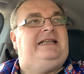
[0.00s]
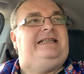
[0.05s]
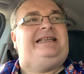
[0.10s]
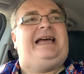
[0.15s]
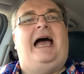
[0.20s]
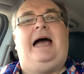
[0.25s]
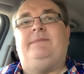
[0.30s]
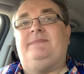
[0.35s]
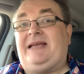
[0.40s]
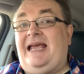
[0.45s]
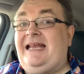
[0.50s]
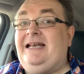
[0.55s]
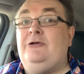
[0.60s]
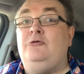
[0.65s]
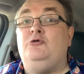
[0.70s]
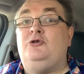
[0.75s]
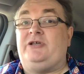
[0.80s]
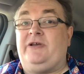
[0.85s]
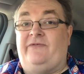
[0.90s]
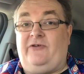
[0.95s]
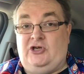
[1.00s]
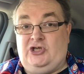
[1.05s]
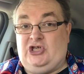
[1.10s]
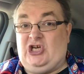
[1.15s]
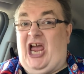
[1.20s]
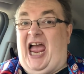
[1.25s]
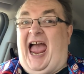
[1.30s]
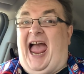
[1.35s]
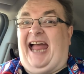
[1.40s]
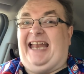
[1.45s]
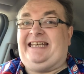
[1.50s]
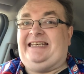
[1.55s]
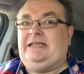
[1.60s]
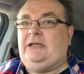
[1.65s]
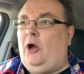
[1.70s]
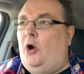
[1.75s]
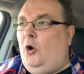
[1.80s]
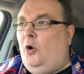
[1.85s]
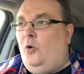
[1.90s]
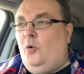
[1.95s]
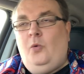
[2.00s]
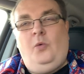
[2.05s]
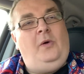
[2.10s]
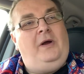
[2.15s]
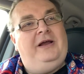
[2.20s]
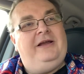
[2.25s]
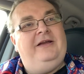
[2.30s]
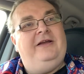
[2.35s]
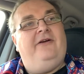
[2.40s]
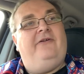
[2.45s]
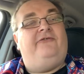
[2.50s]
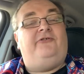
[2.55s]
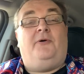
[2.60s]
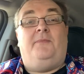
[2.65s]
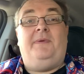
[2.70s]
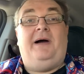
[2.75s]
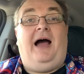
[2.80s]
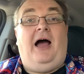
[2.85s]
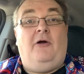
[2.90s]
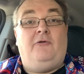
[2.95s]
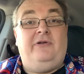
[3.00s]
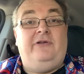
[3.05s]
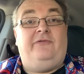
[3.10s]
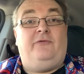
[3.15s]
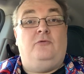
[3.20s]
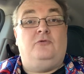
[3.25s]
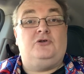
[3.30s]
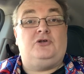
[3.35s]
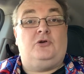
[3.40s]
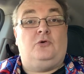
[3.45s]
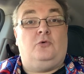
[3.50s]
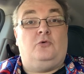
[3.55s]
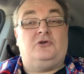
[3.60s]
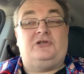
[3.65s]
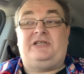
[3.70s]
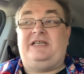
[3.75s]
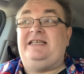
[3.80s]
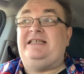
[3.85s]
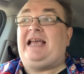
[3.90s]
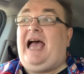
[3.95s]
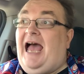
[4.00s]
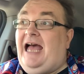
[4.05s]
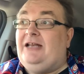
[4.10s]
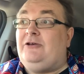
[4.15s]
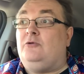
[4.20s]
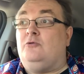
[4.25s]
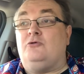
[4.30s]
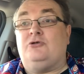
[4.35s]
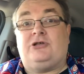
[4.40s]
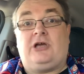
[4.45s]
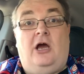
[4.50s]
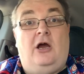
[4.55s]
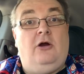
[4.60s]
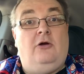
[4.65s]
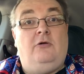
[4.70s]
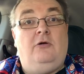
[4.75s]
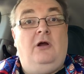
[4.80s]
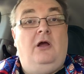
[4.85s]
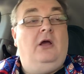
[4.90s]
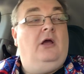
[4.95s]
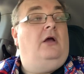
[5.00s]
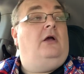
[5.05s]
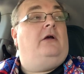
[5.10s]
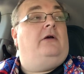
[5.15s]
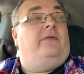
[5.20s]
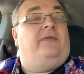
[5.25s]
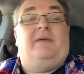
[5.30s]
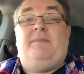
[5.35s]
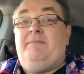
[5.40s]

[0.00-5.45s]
damned elusive Sha'ad Dol from Only Fools and Horses, and also the